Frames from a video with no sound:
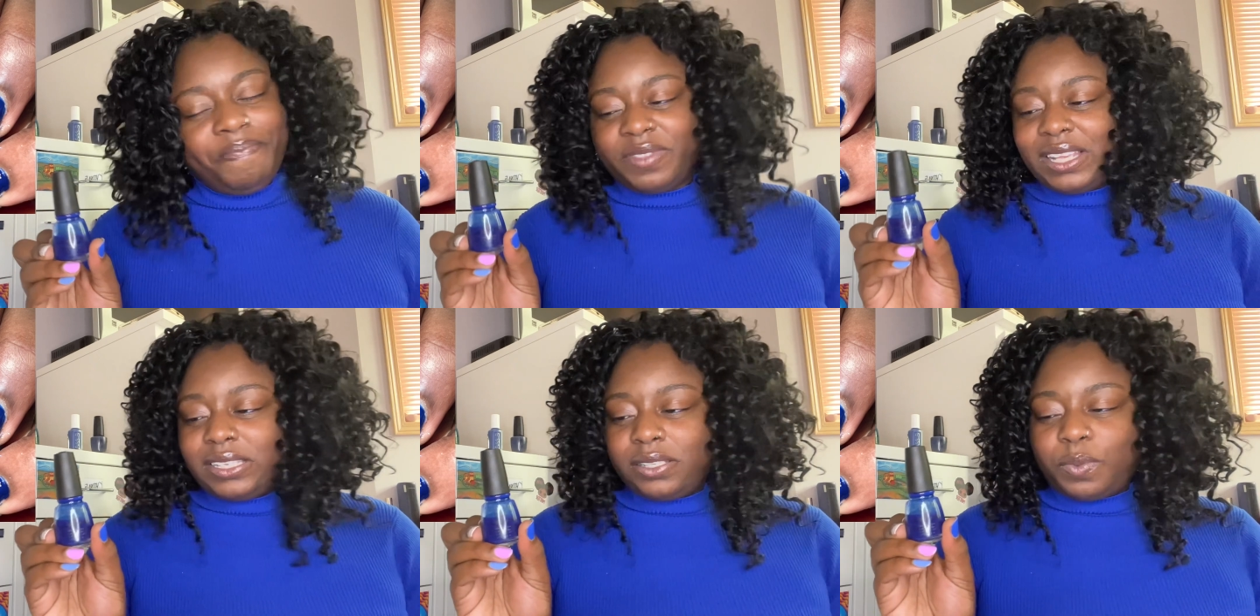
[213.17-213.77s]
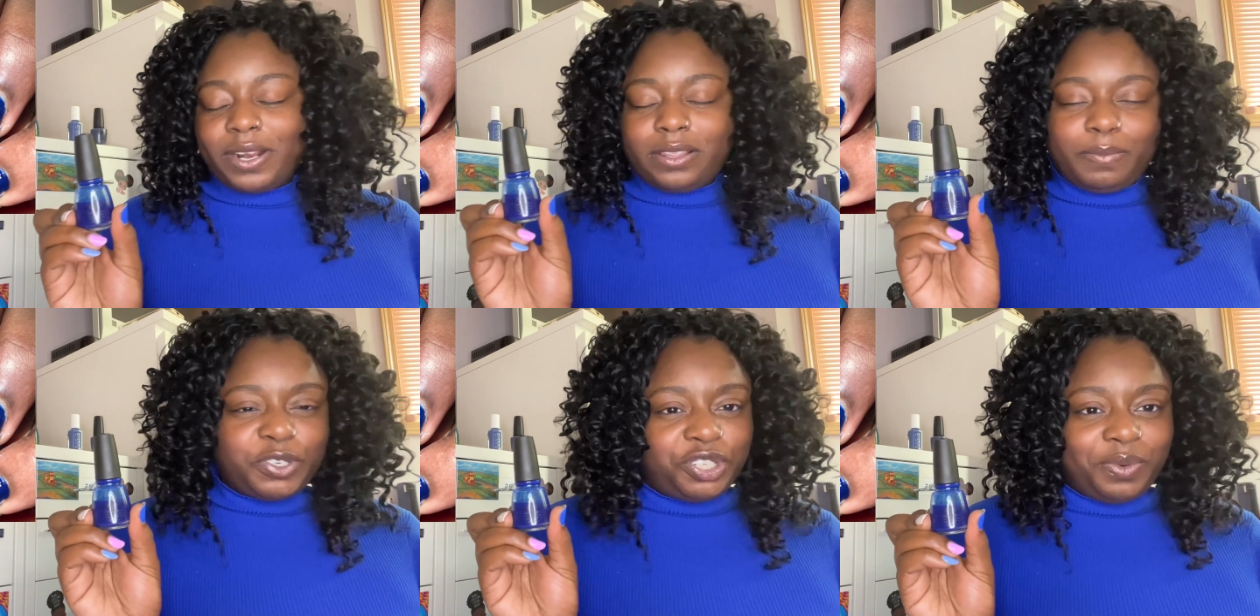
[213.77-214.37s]
This is one of the
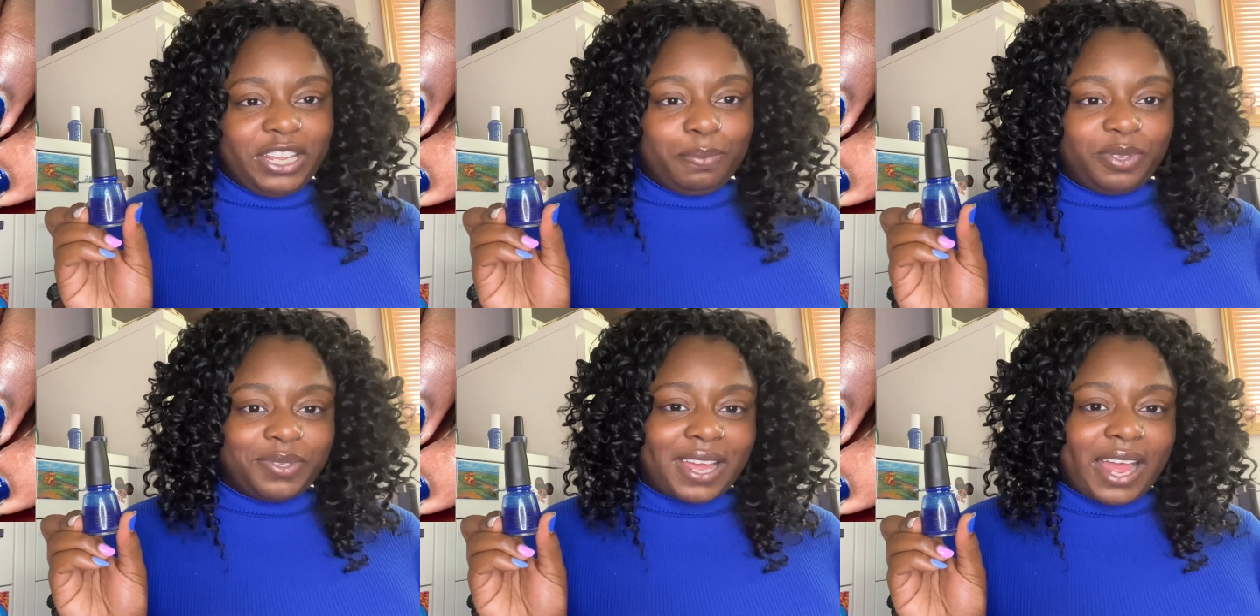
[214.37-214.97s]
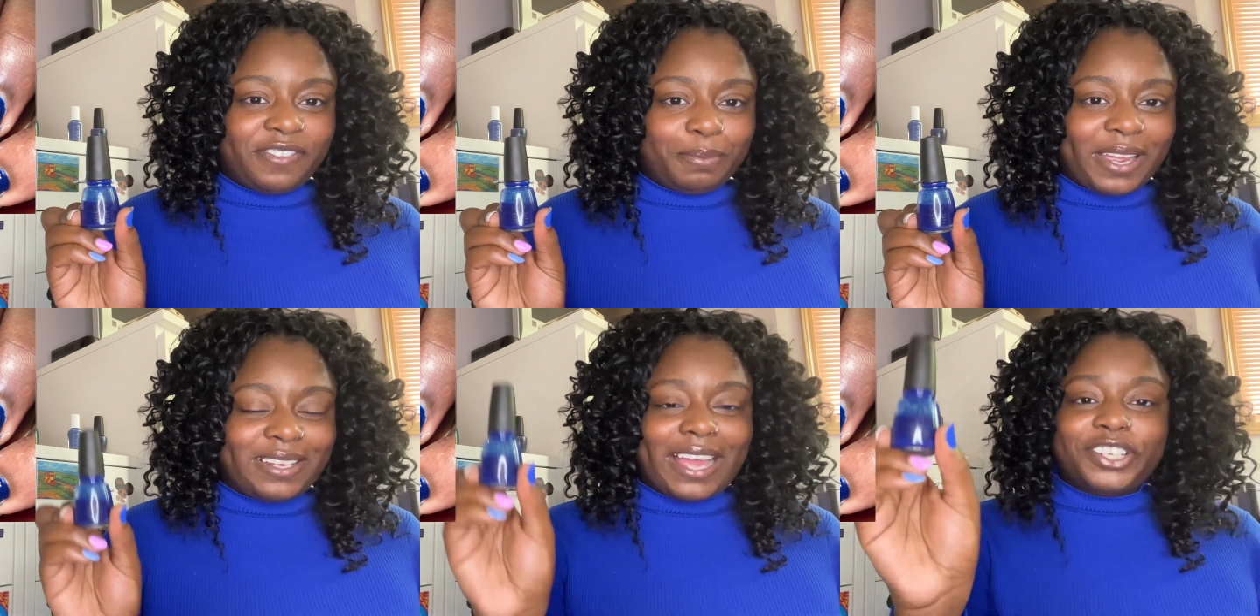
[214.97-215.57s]
most unique blues I have in my
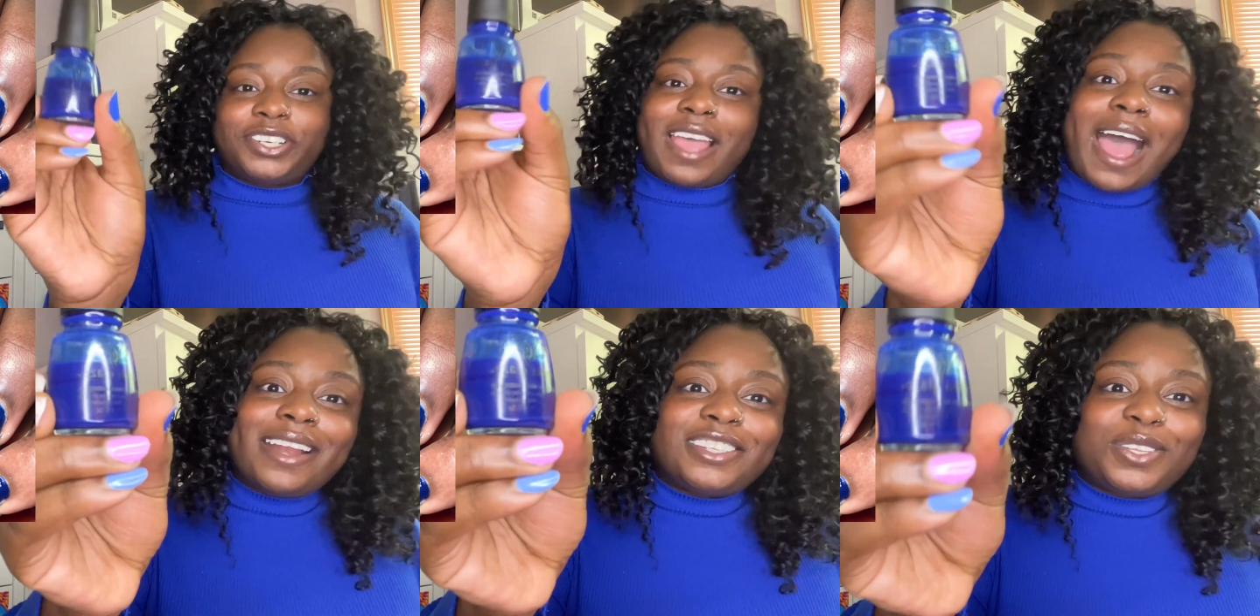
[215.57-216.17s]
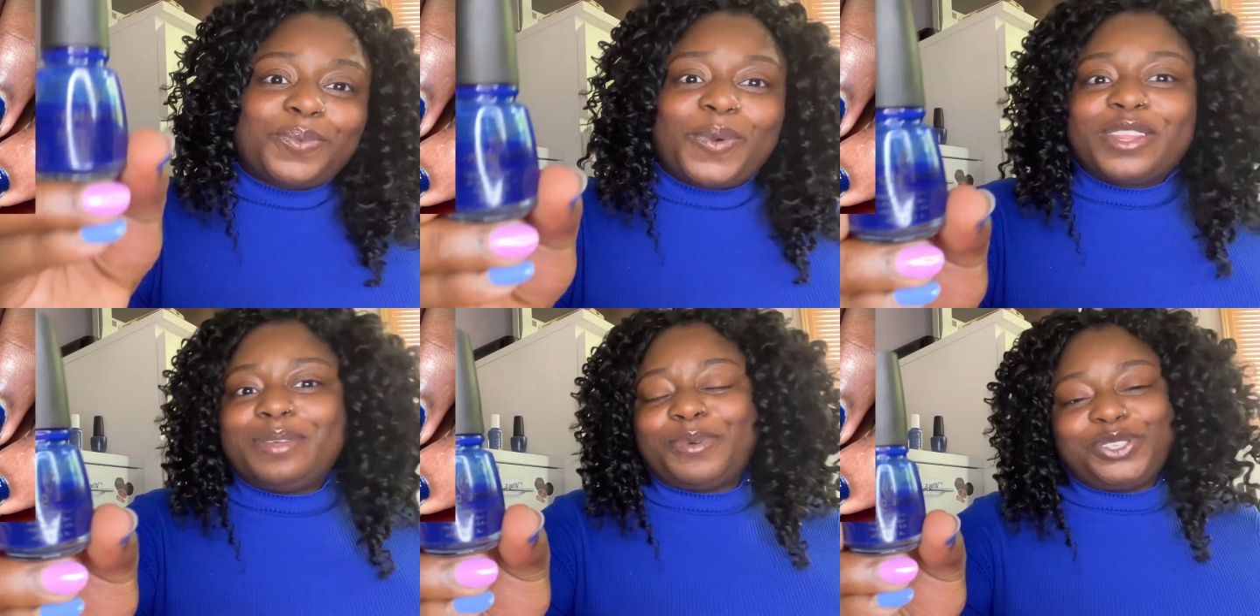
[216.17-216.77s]
collection, and is one
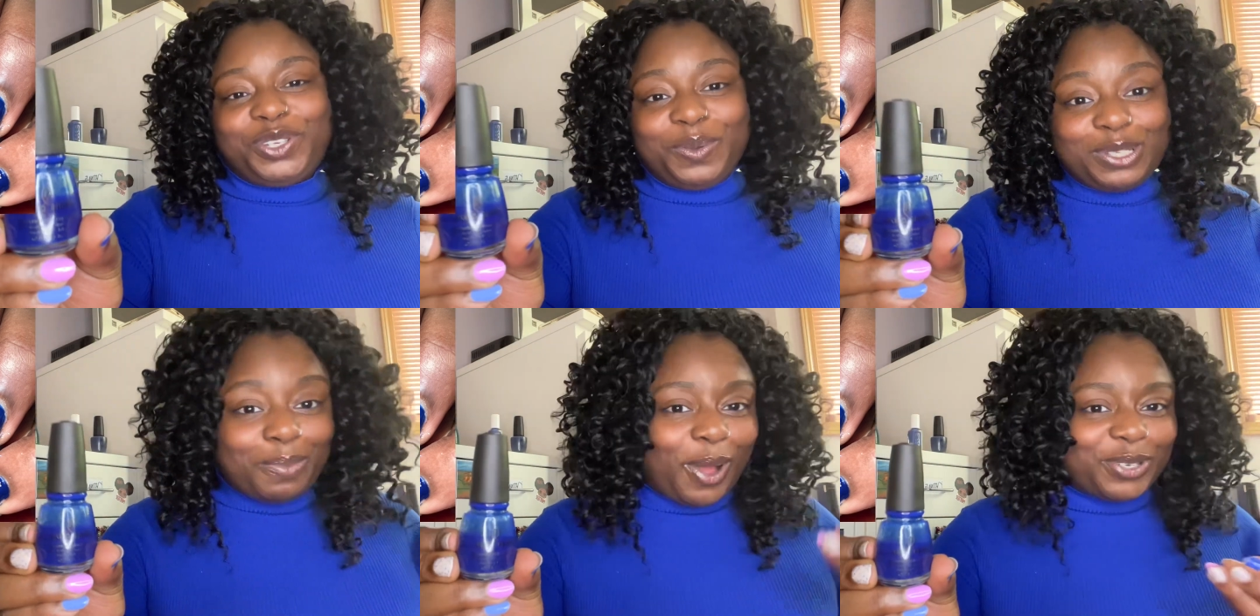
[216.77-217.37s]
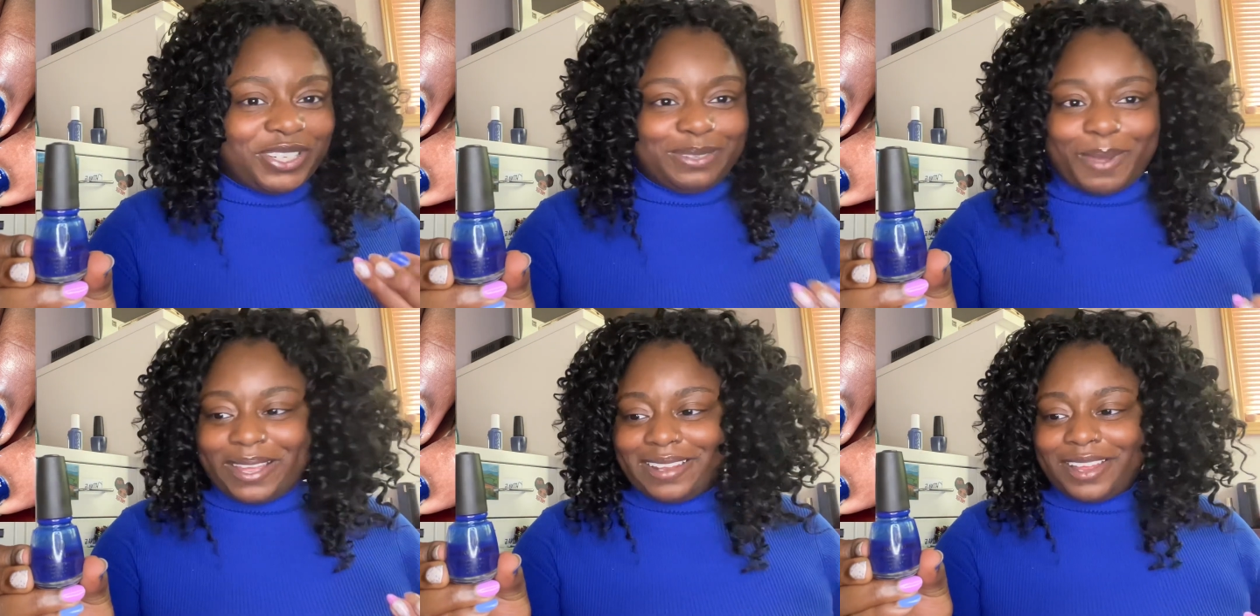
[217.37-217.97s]
of the most used polishes in
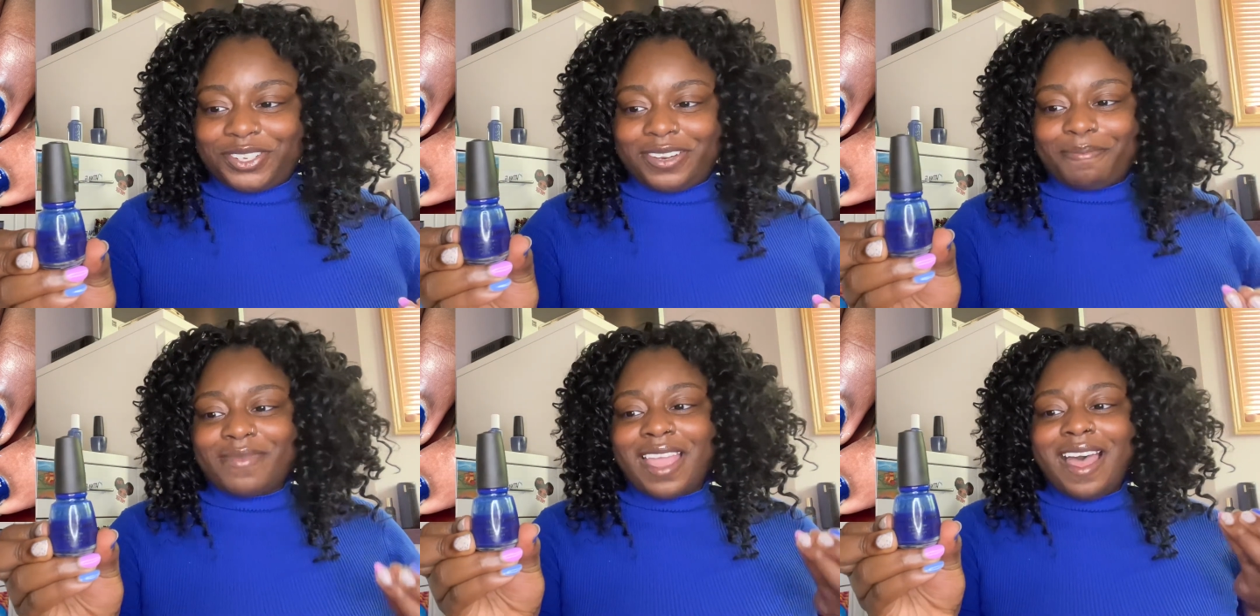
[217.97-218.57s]
my collection.